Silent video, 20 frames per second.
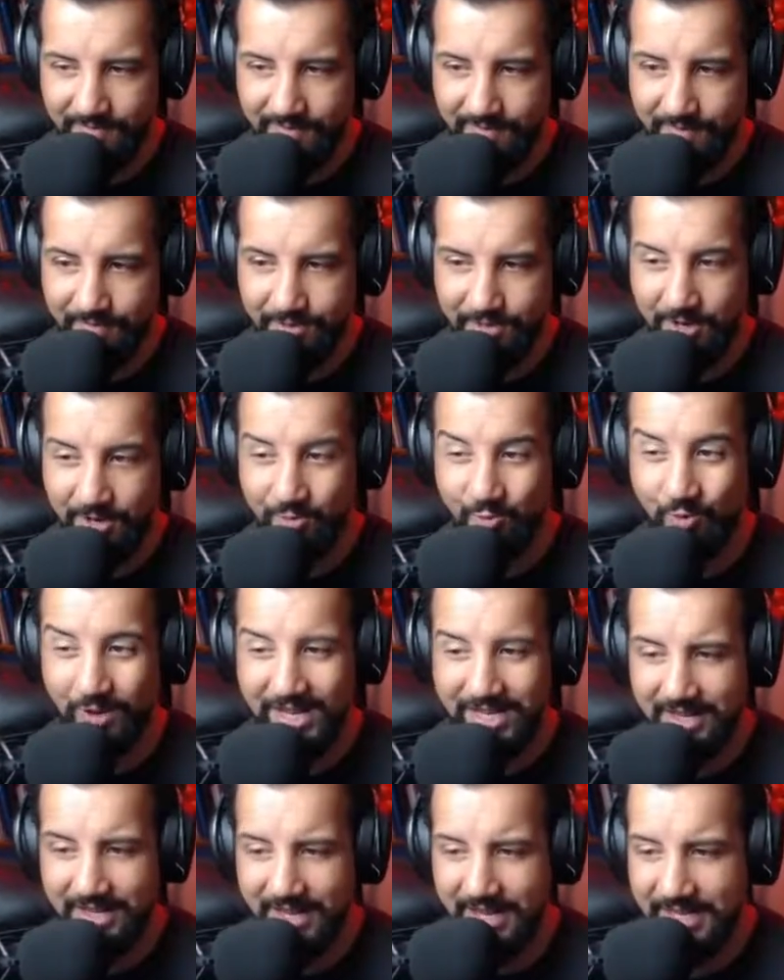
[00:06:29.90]
put on White
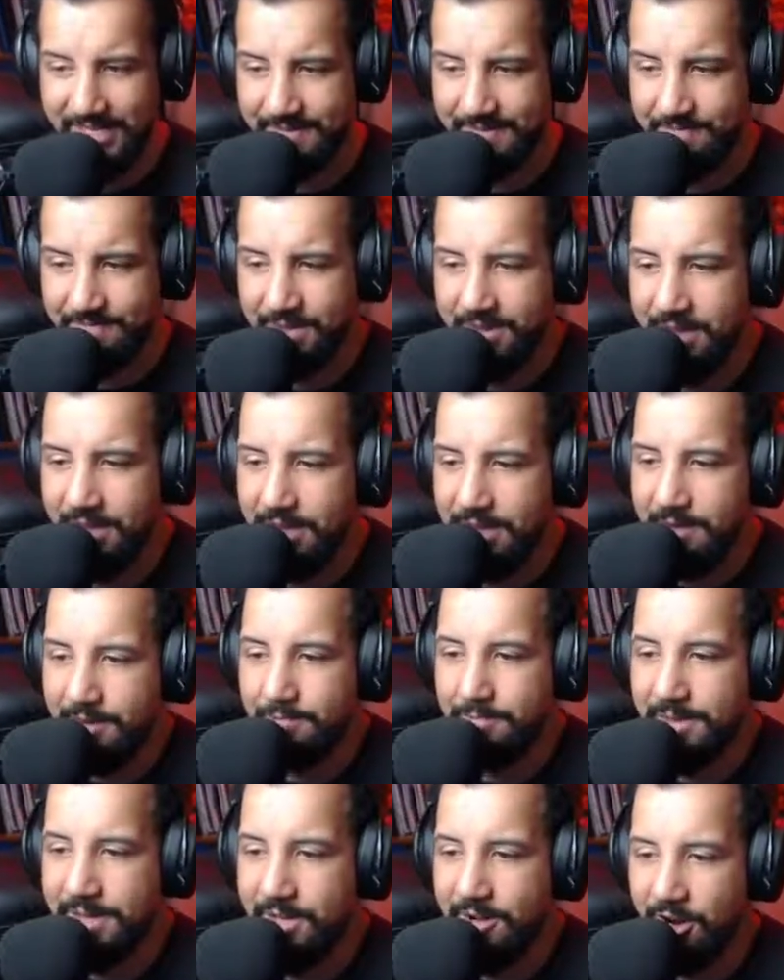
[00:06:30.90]
Knight.
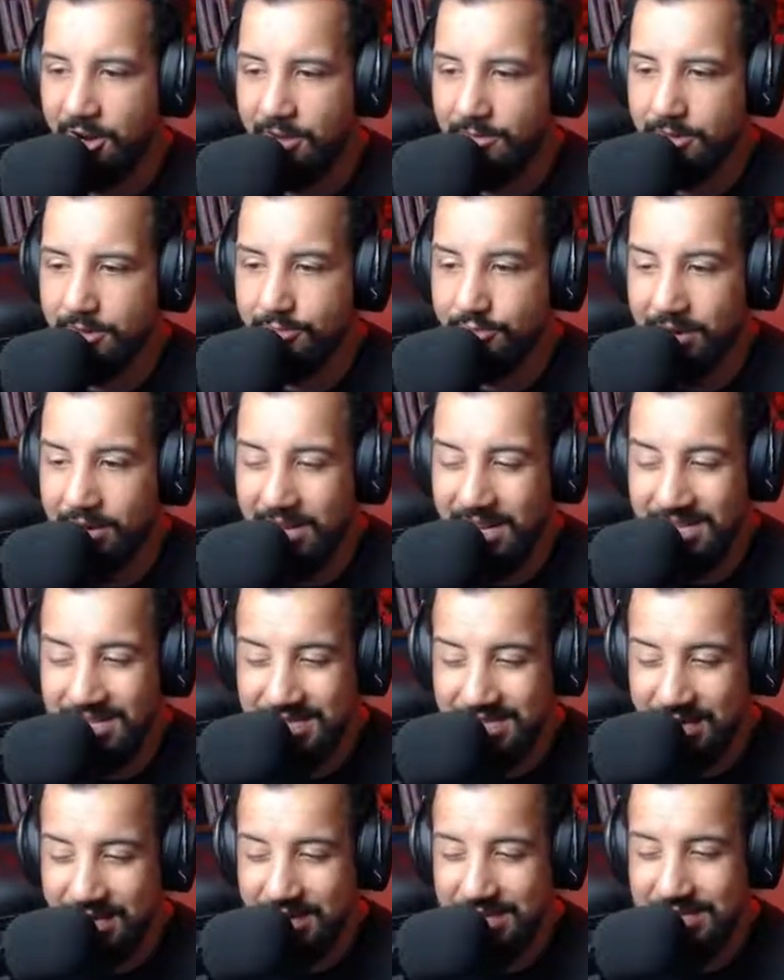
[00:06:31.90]
My armor breaks
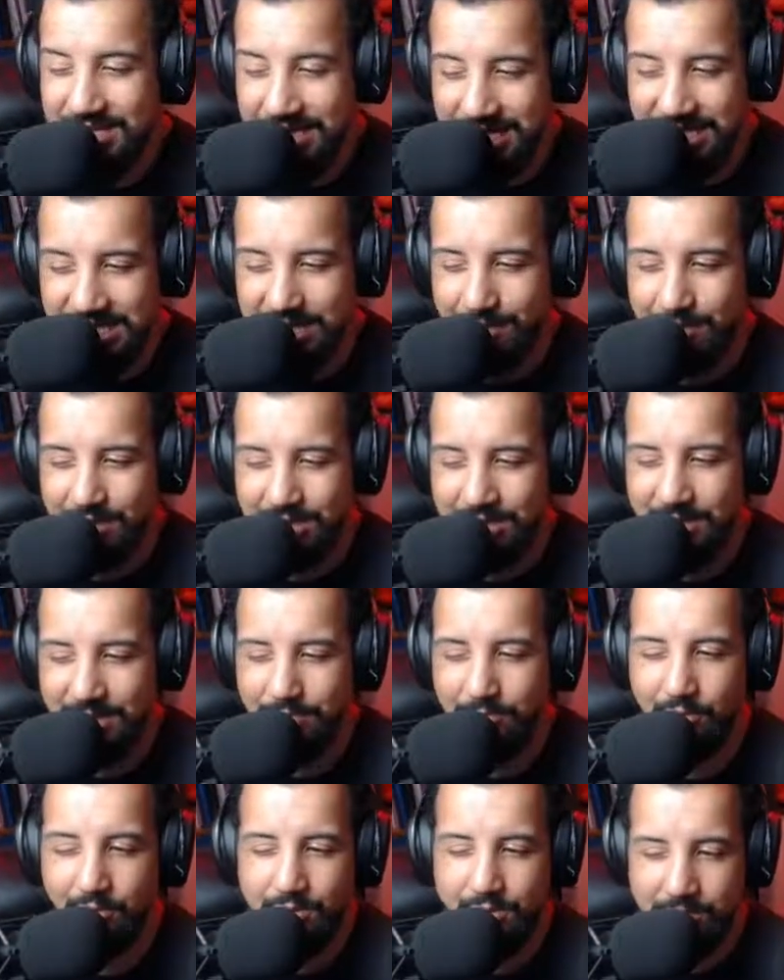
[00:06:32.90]
60%
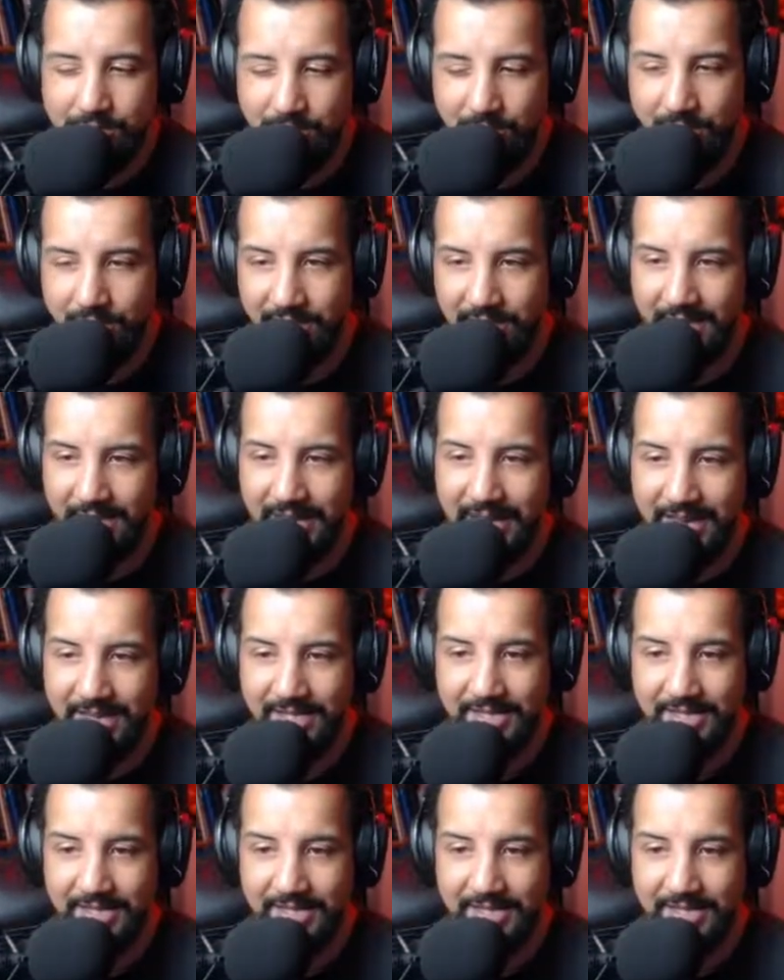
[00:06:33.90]
more slowly and is